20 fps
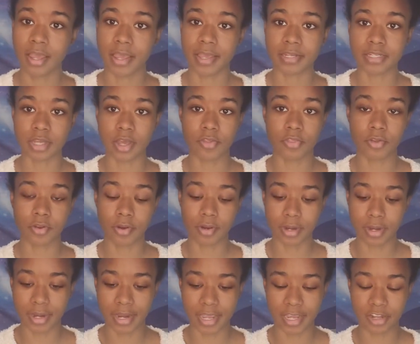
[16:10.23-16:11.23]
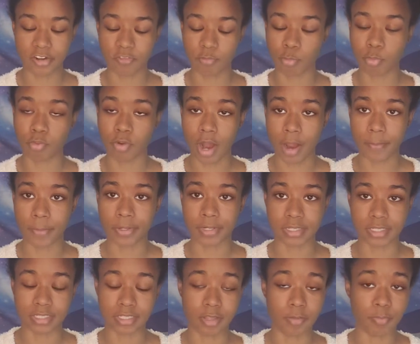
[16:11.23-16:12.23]
and other negative
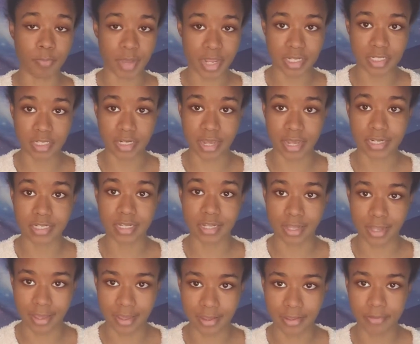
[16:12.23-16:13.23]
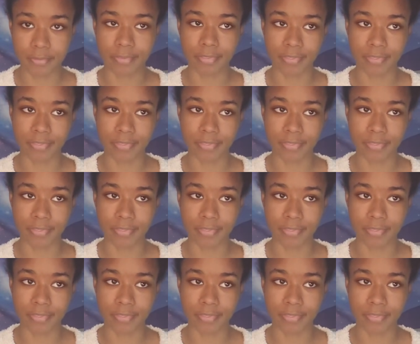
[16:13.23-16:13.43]
properties than bentonite clay.